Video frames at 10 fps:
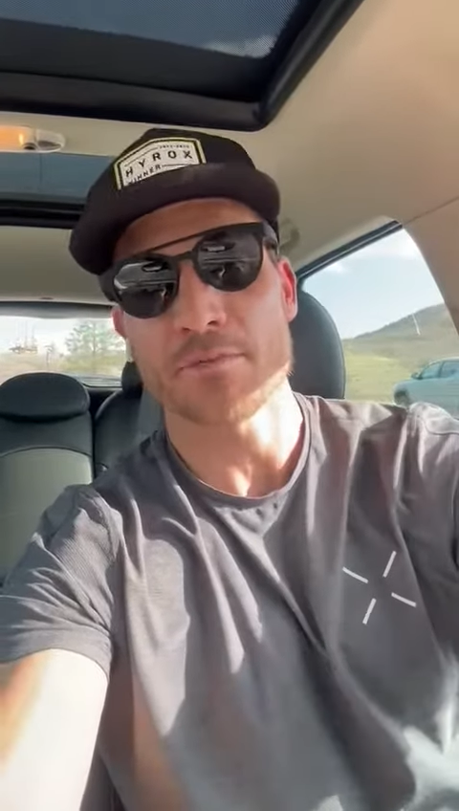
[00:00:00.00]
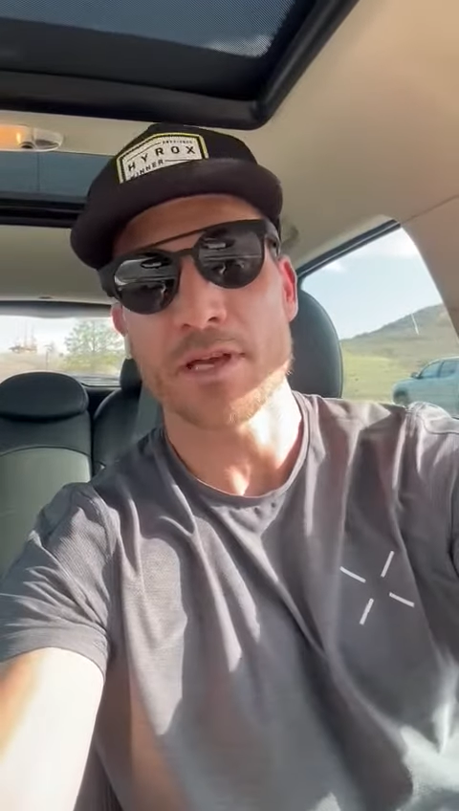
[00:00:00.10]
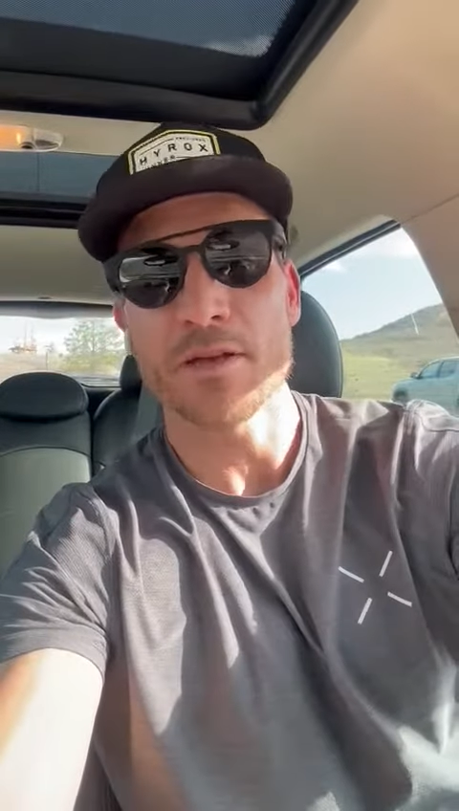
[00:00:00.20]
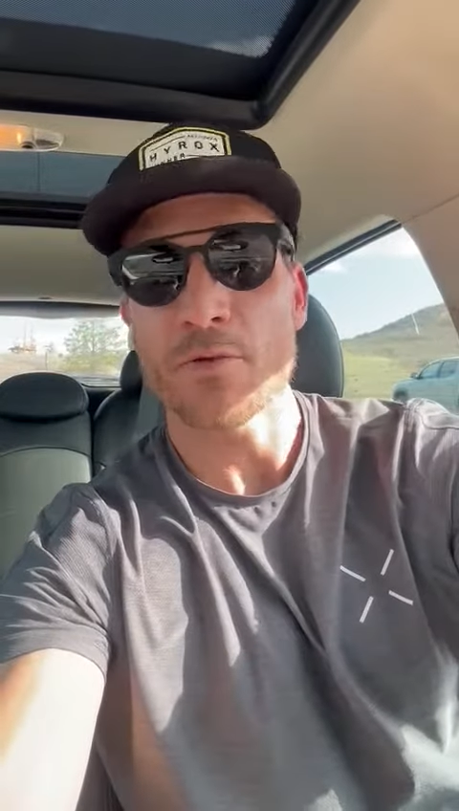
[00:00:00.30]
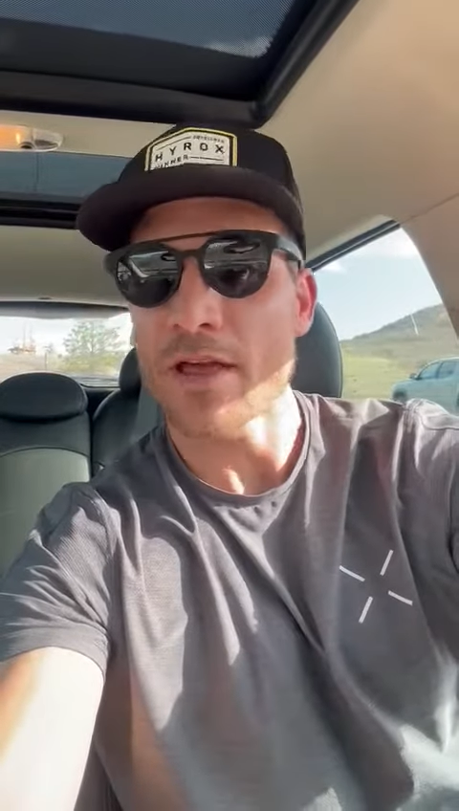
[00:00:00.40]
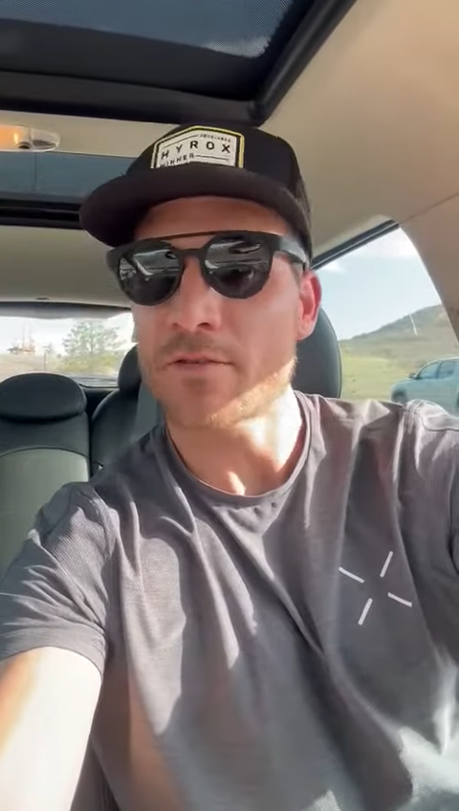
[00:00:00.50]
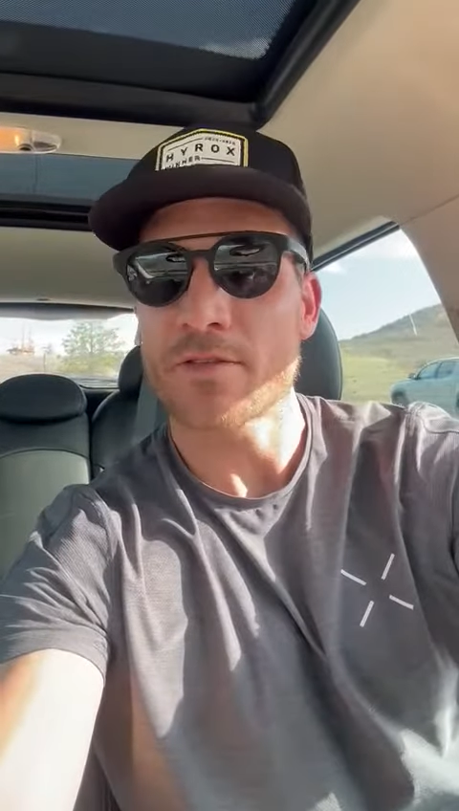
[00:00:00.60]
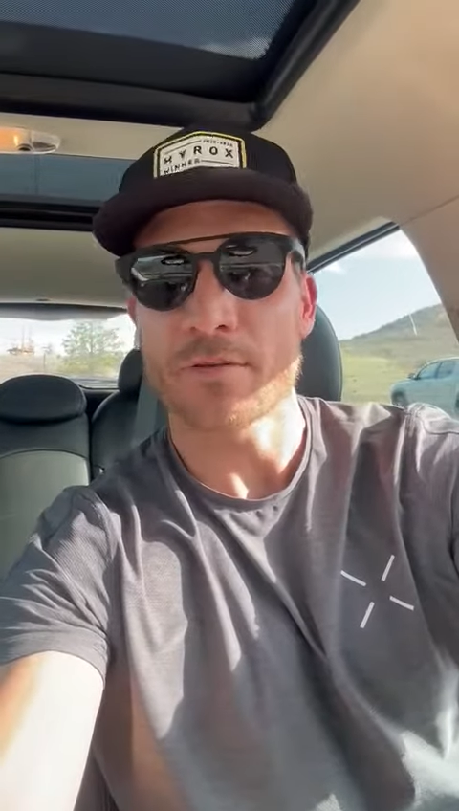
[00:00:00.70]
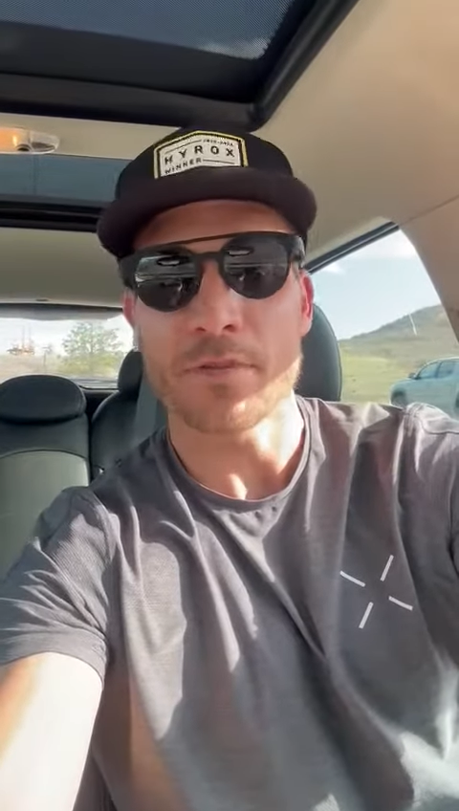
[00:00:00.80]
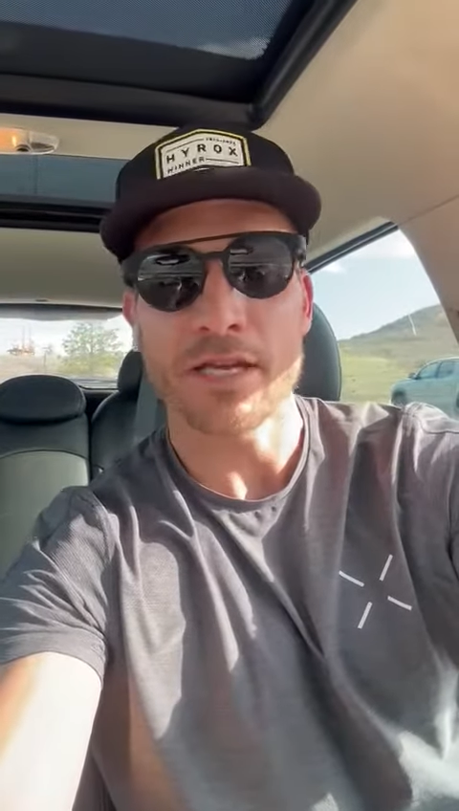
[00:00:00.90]
me rather
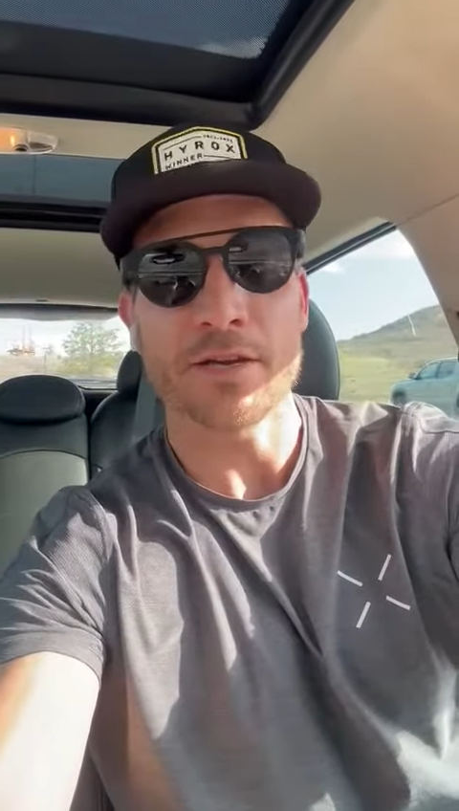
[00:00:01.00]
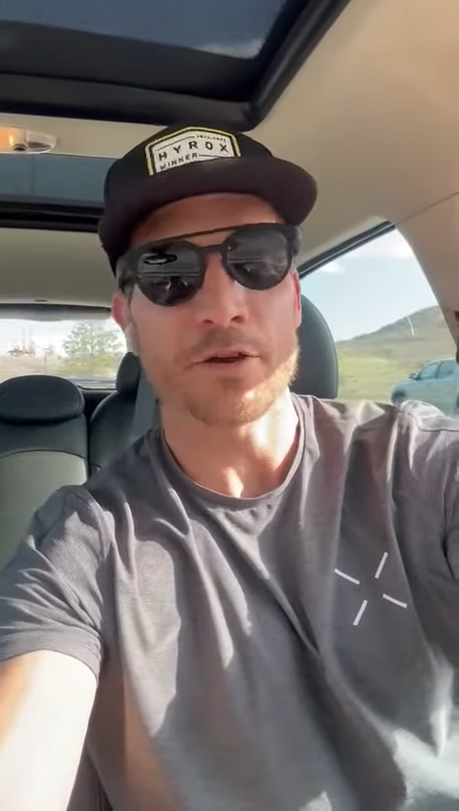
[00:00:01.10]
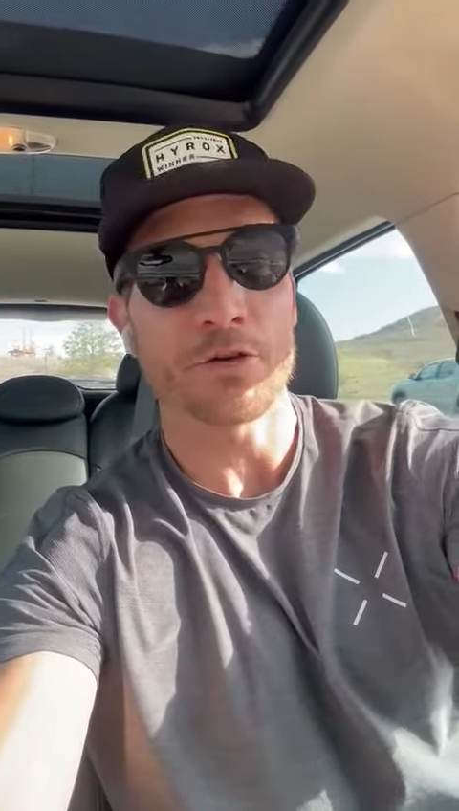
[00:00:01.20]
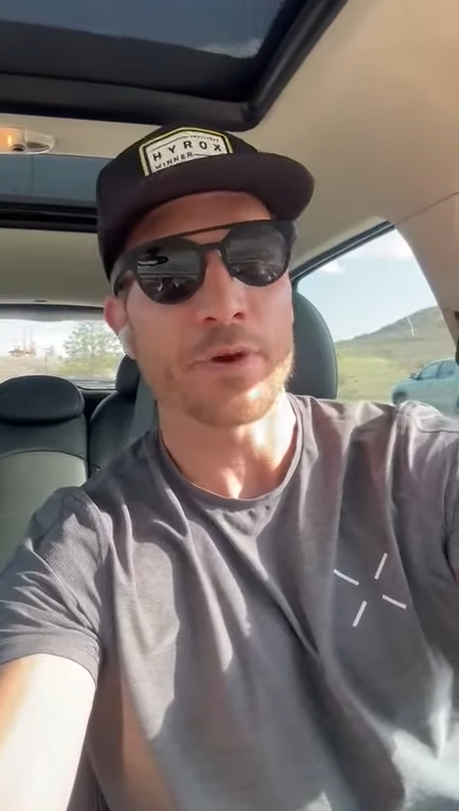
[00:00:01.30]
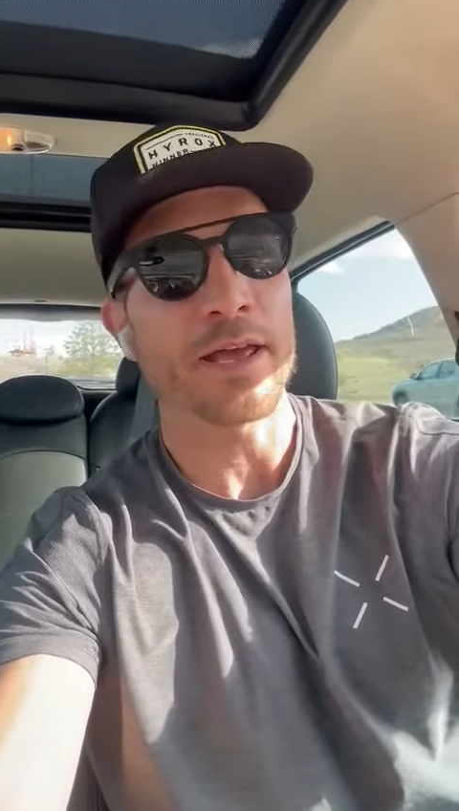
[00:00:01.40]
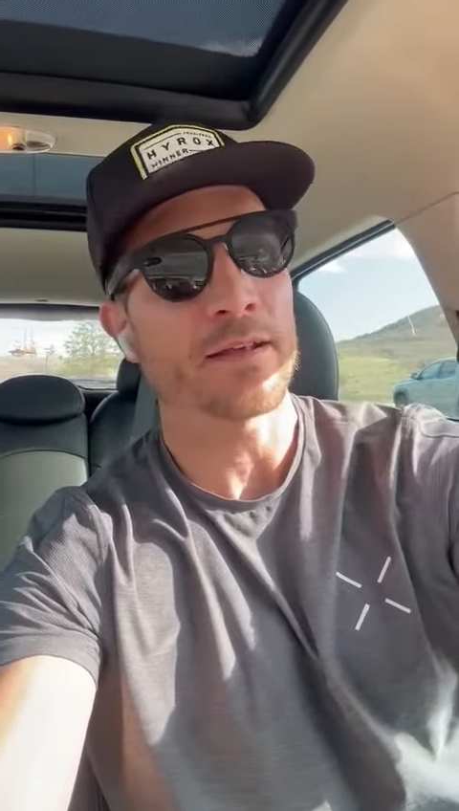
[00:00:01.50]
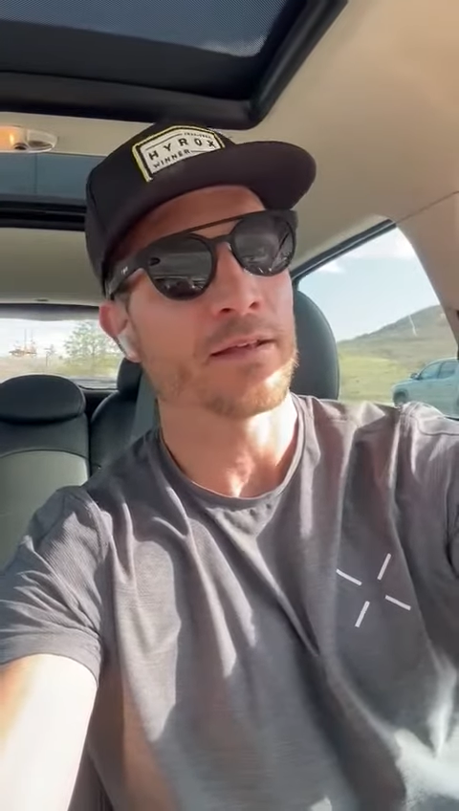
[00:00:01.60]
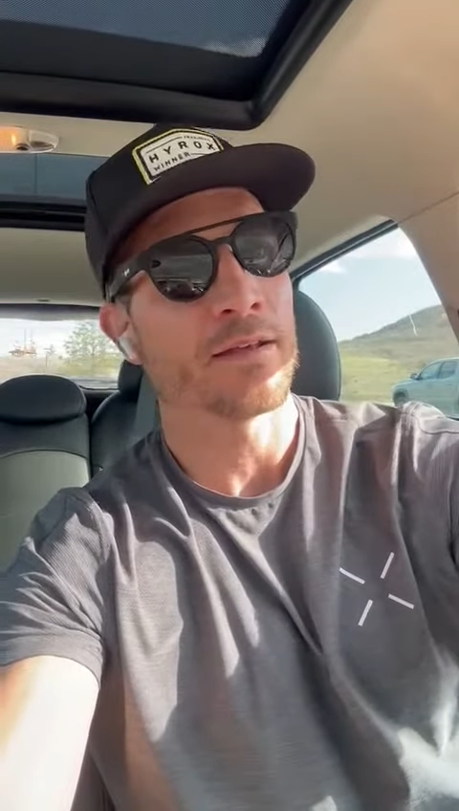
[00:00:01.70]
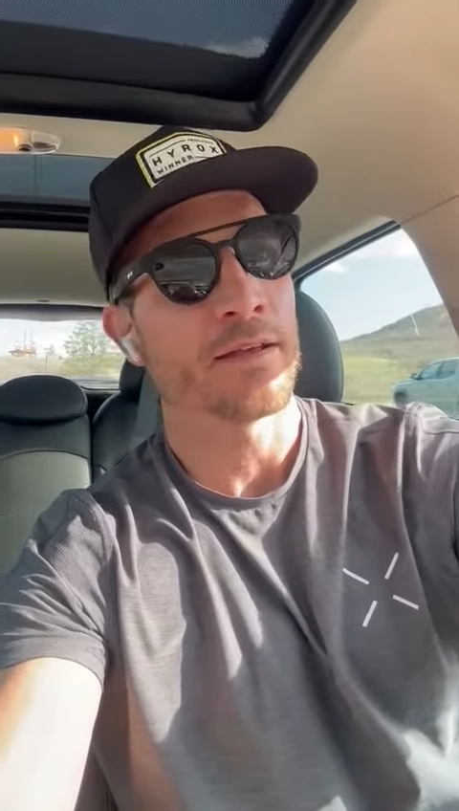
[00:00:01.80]
than me go to it.